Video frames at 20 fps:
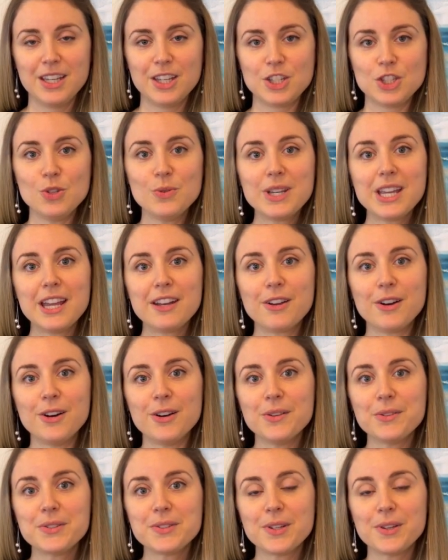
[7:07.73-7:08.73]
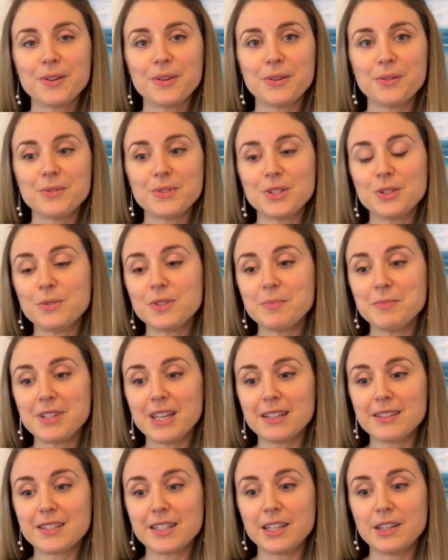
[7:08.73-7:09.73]
You can also do some
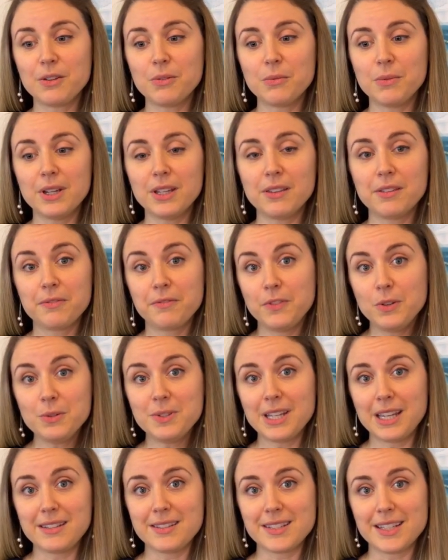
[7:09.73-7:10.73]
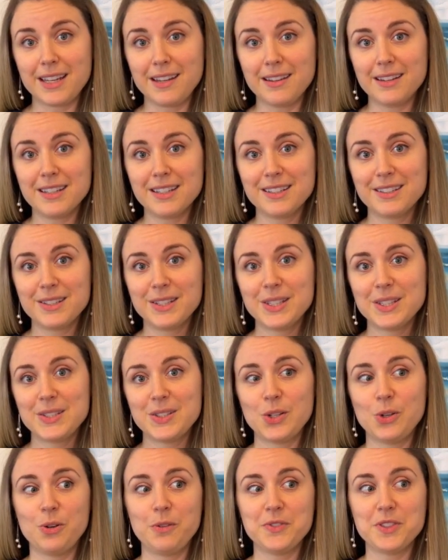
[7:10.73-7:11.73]
testing with food testing.
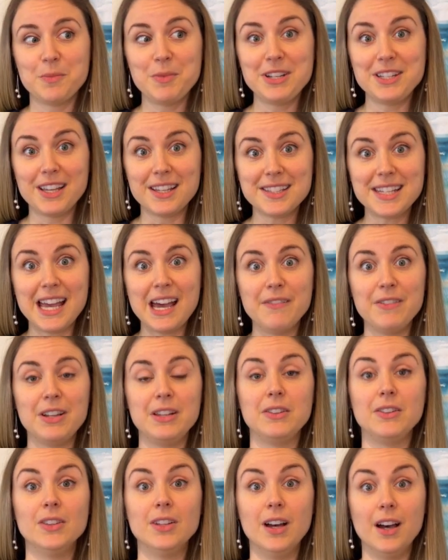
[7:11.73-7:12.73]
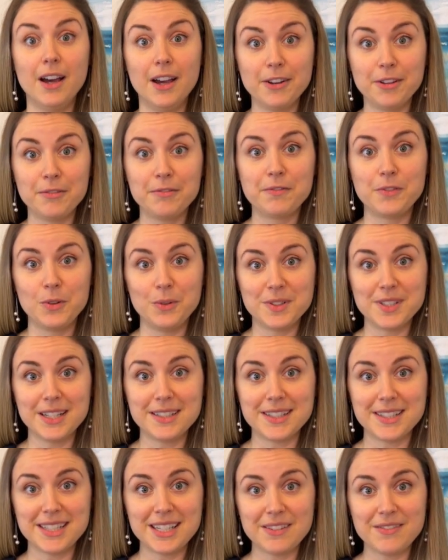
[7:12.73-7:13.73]
So if someone does have a lot of food
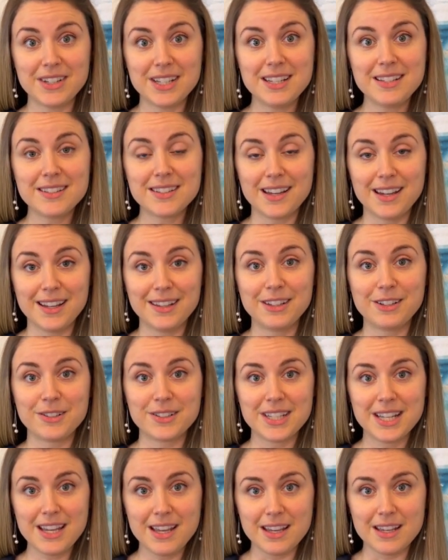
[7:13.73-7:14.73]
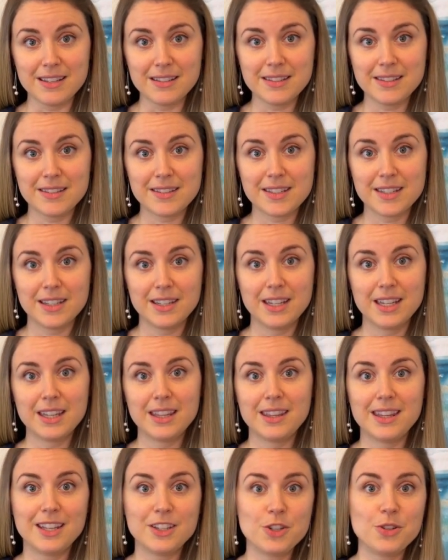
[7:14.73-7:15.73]
sensitivities on their test,
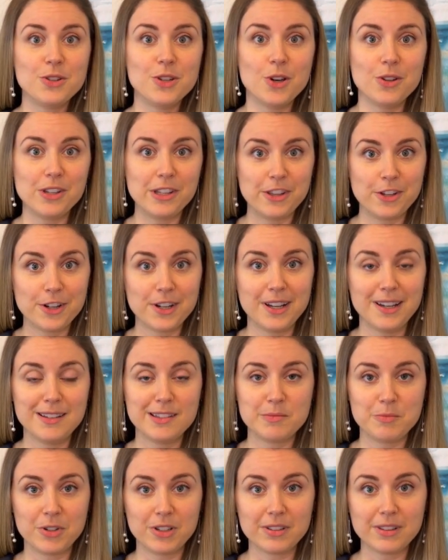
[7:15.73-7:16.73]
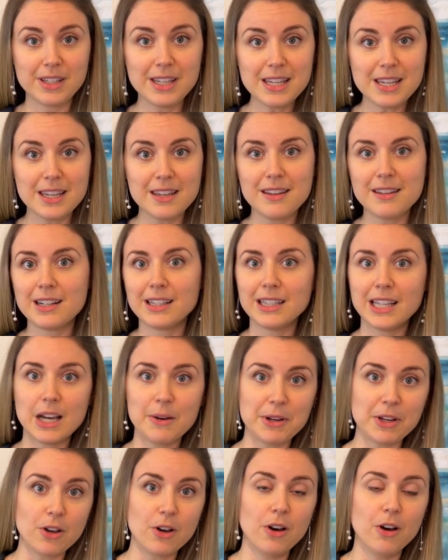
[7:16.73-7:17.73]
then you know that their gut is more leaky and
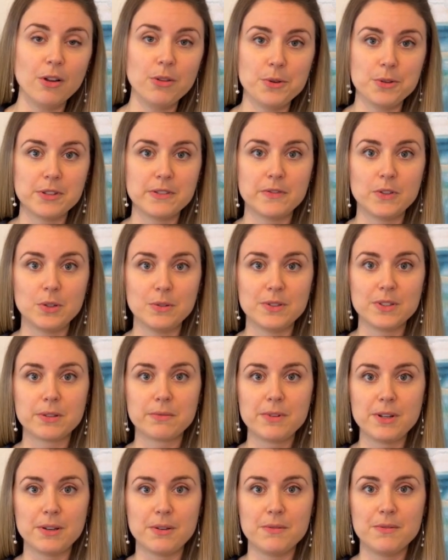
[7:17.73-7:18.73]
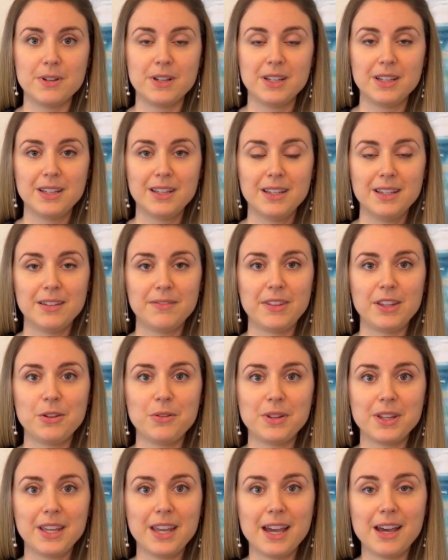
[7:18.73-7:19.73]
allowing all those foods through. If they
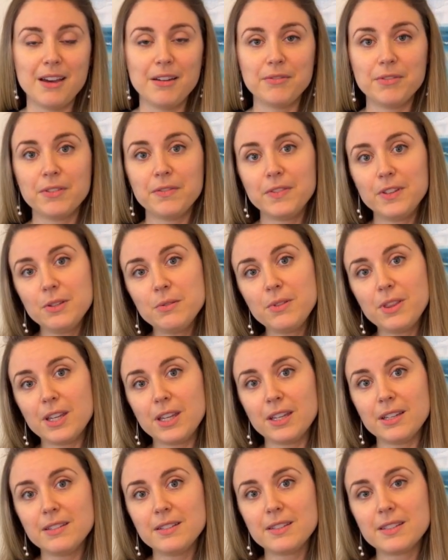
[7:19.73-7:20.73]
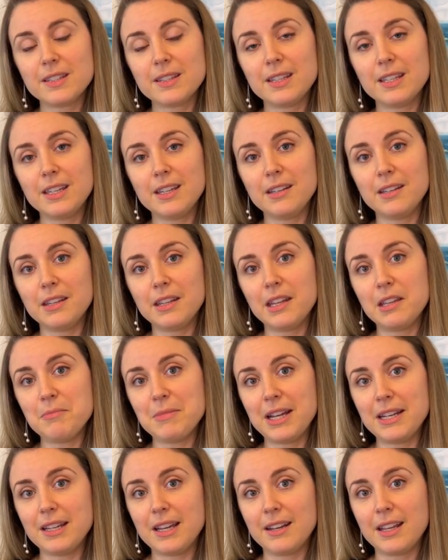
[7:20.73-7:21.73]
only have a few things, then they
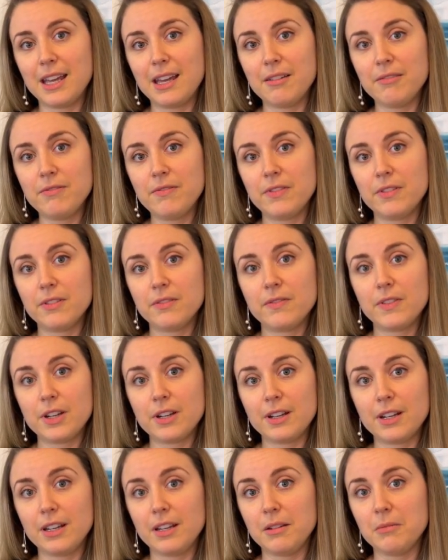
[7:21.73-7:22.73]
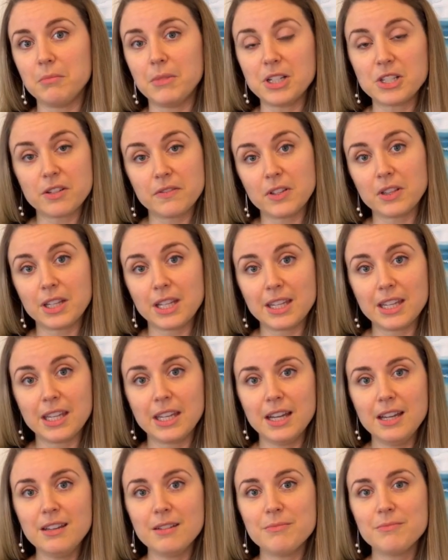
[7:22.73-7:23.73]
might not have very much of a leaky
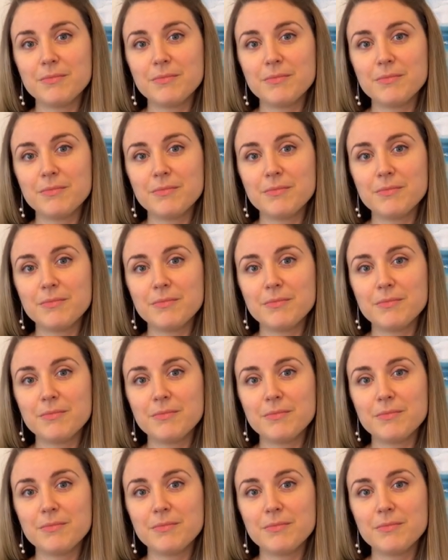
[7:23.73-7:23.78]
gut.